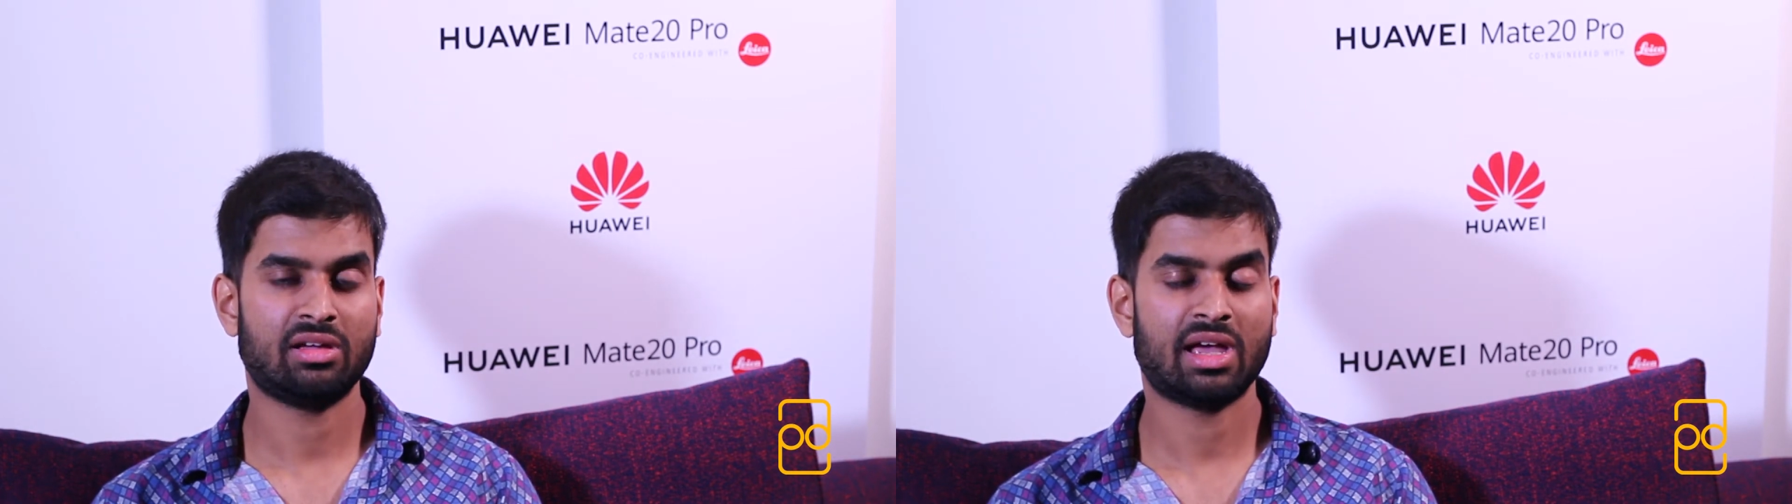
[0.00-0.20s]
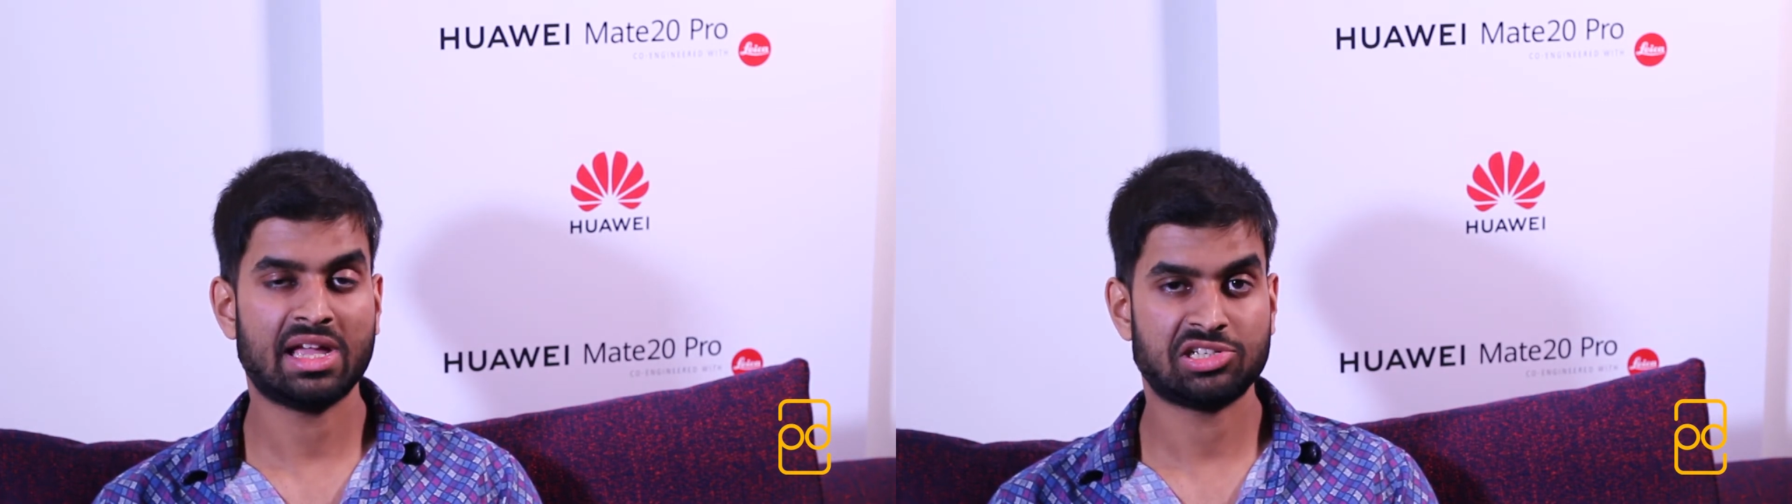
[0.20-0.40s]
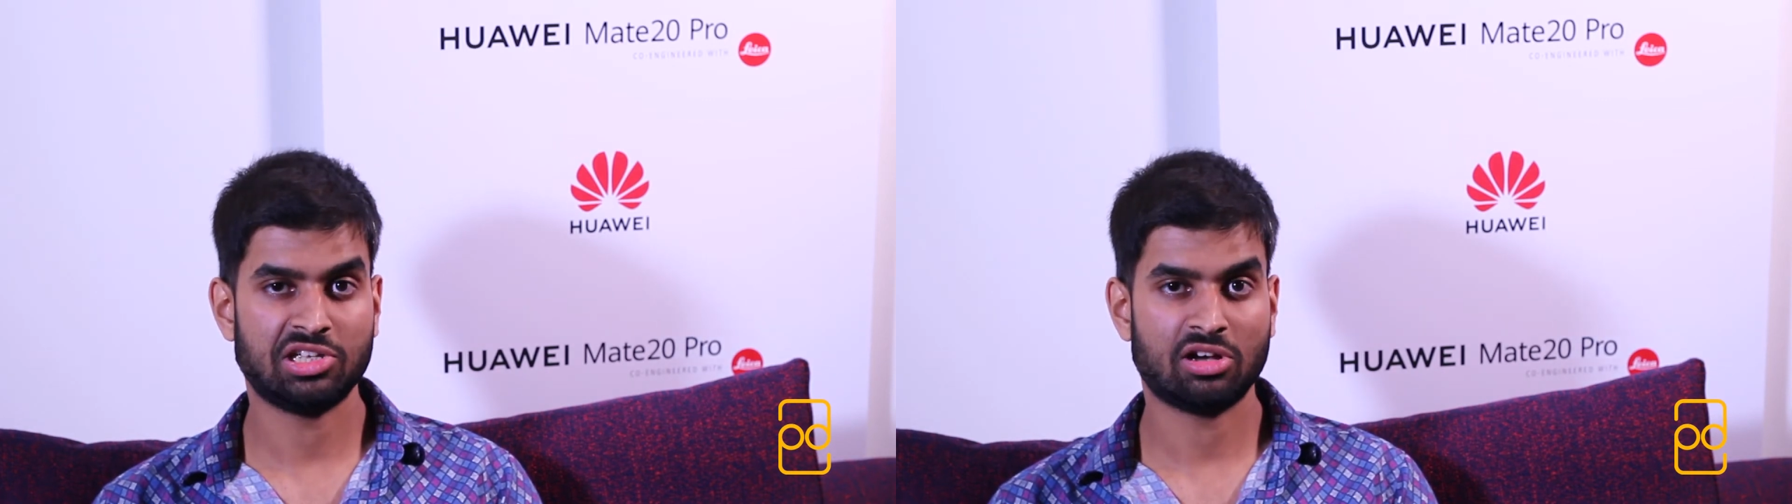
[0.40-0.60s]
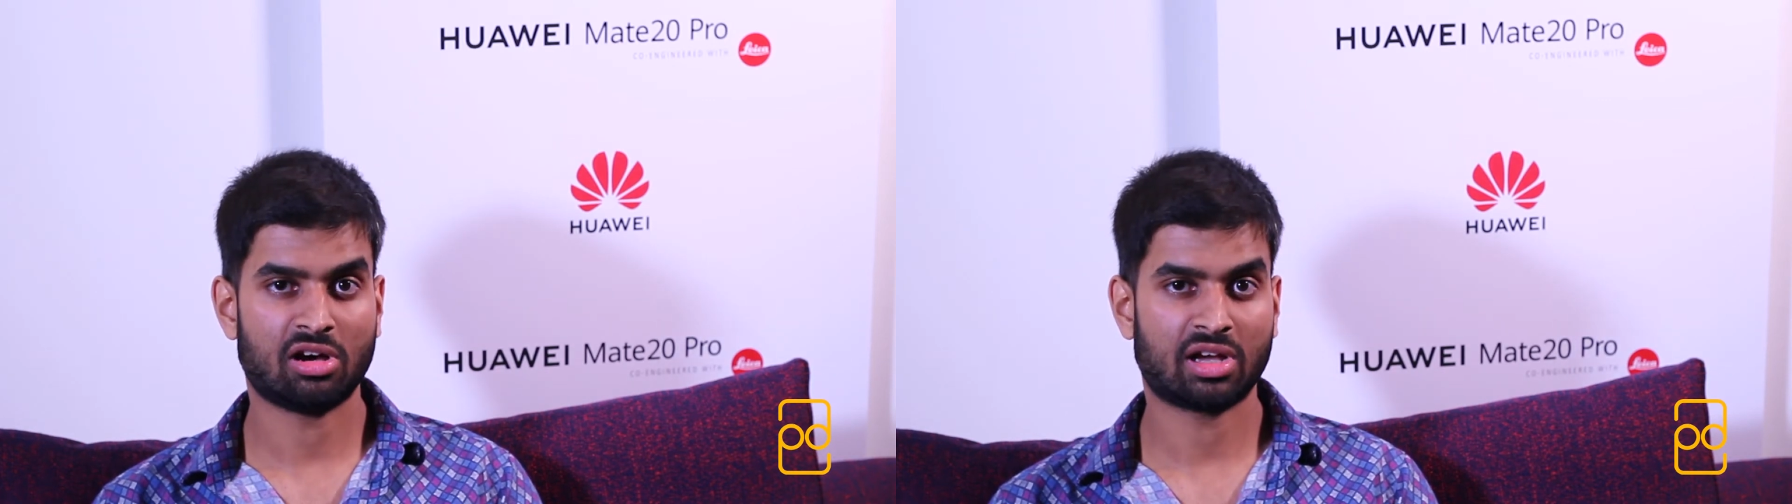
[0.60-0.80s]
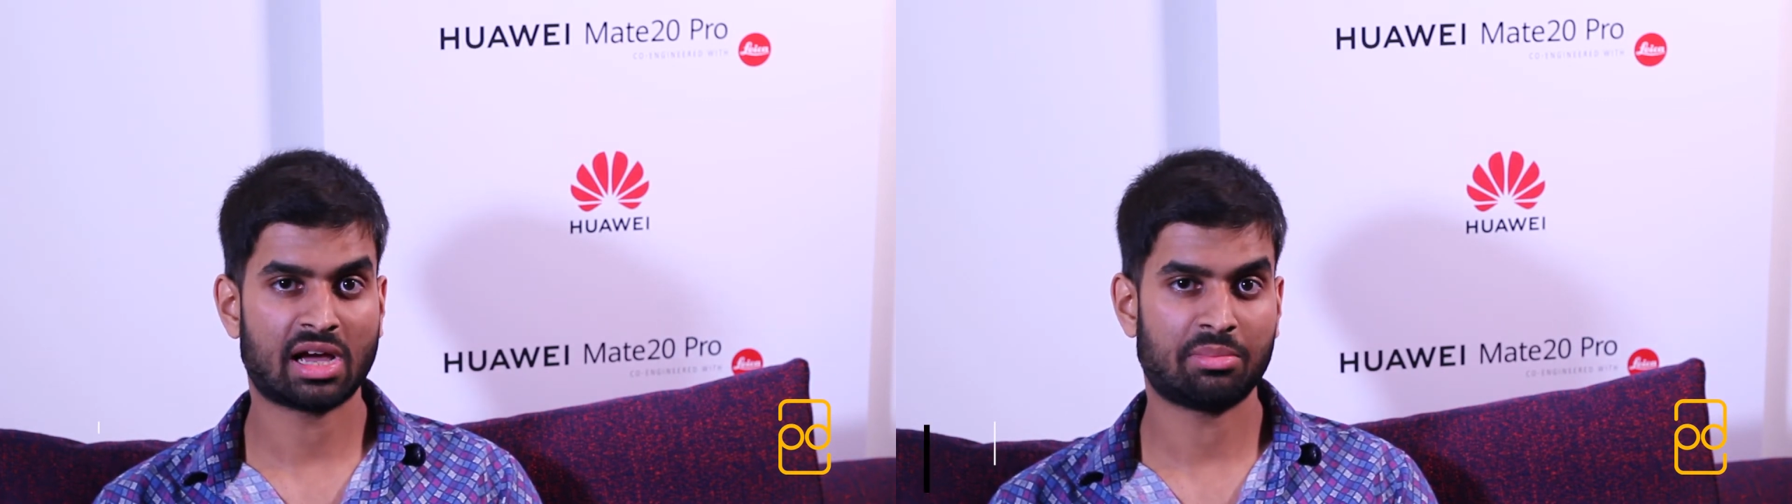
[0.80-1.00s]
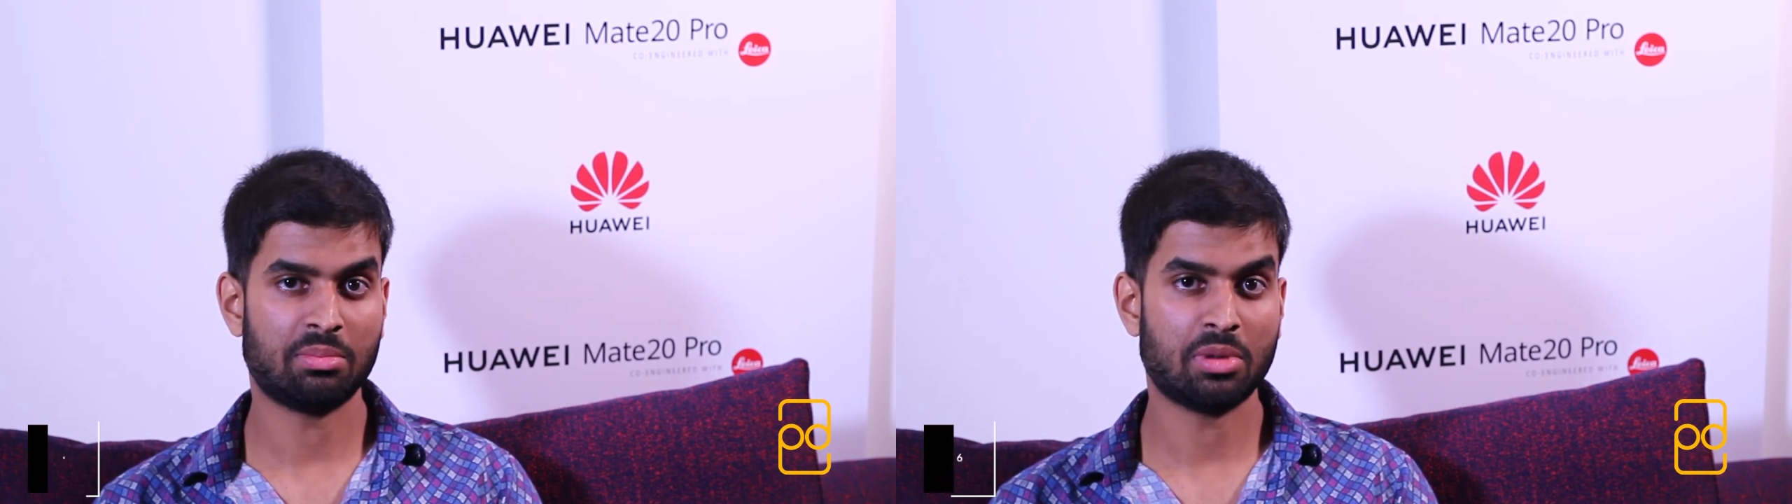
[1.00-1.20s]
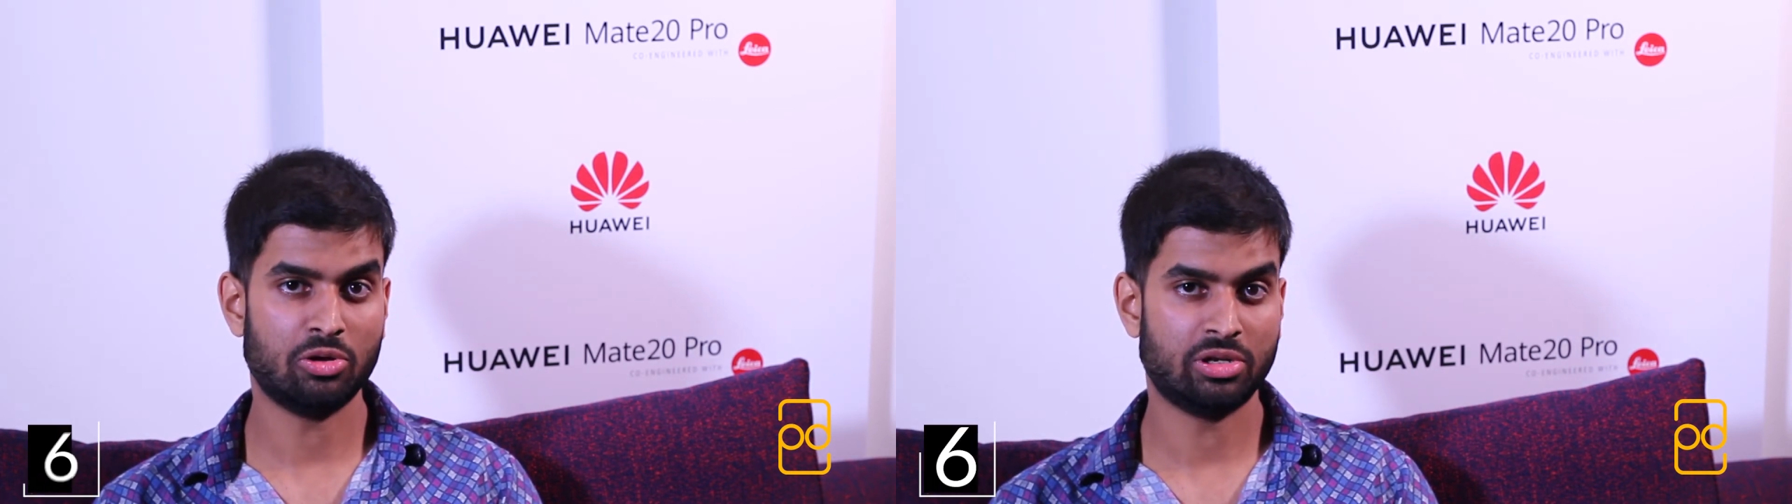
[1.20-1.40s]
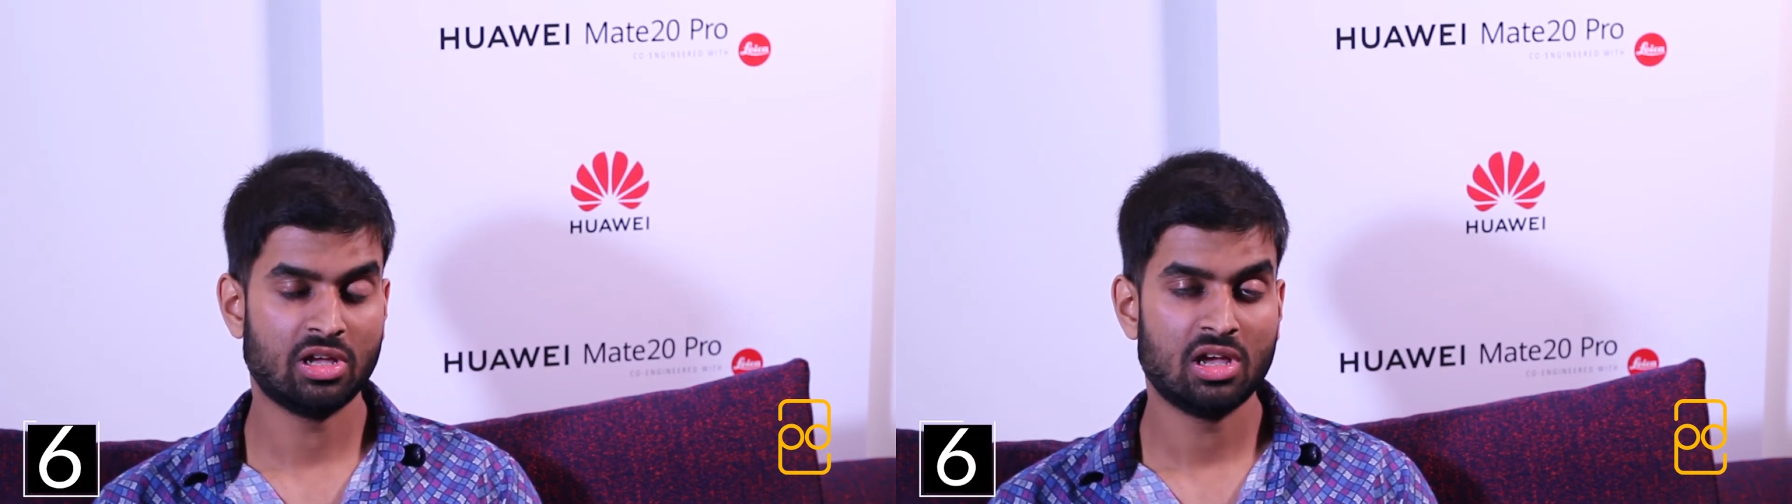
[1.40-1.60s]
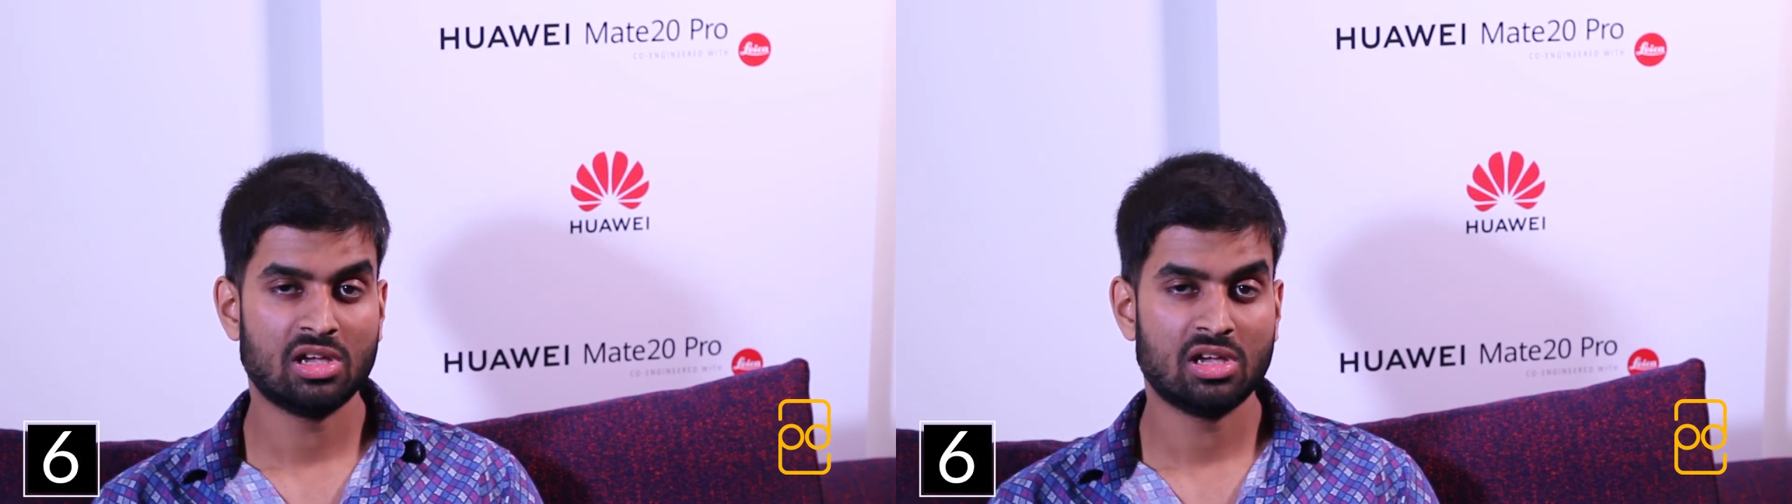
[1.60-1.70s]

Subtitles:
HDR camera mode.